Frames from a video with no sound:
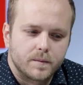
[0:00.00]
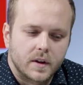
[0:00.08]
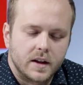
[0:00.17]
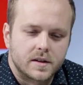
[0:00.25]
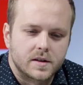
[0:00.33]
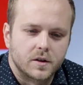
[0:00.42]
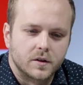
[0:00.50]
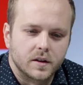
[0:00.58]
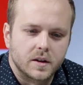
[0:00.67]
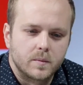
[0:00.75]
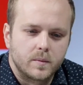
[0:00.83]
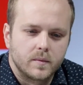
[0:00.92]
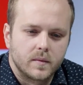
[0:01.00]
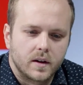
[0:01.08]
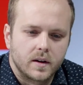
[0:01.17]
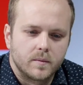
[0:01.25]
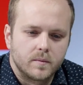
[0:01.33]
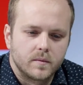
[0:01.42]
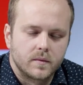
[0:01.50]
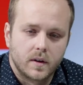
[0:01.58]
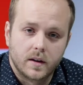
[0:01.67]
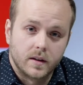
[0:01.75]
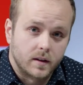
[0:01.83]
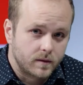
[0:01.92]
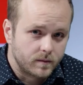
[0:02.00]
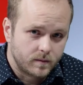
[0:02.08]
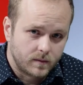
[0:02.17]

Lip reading: it's certainly, I think,